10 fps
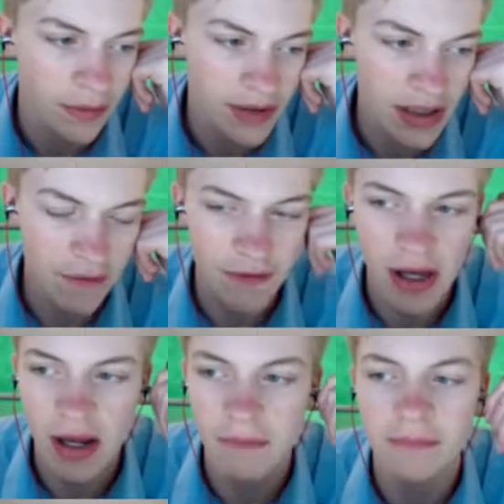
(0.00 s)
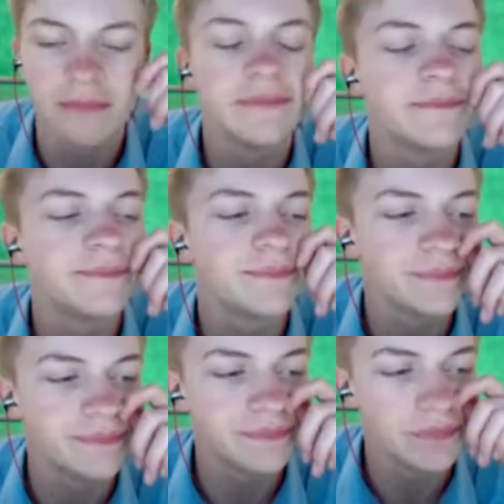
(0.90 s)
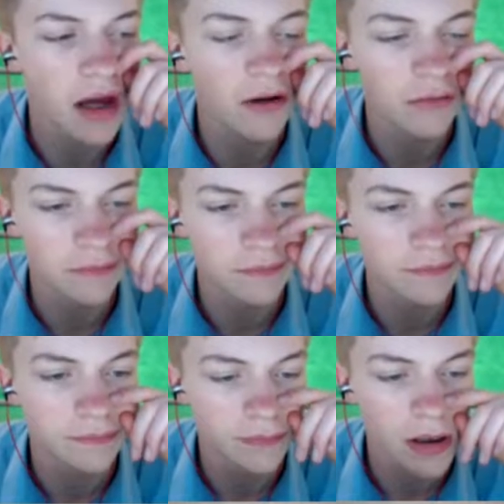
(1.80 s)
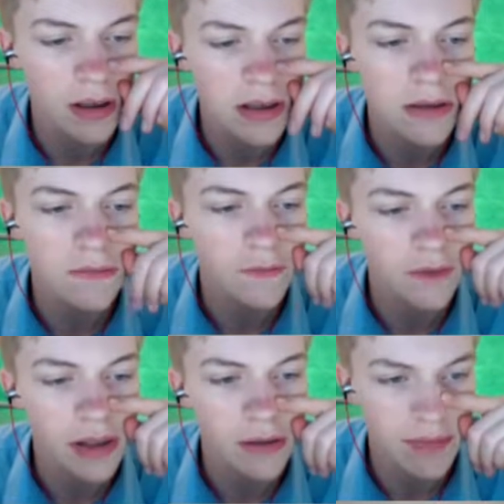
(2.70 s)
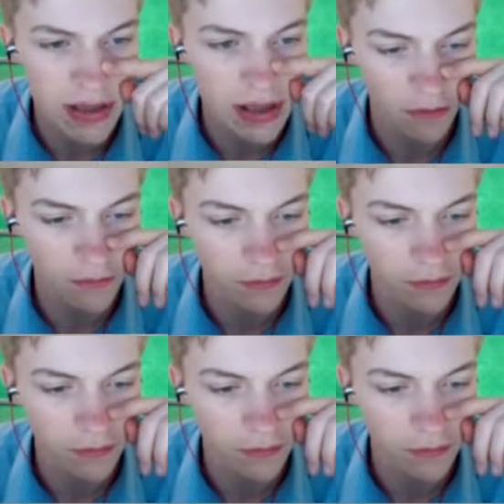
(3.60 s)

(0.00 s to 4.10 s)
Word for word: Should I feed him? No. He can feed himself.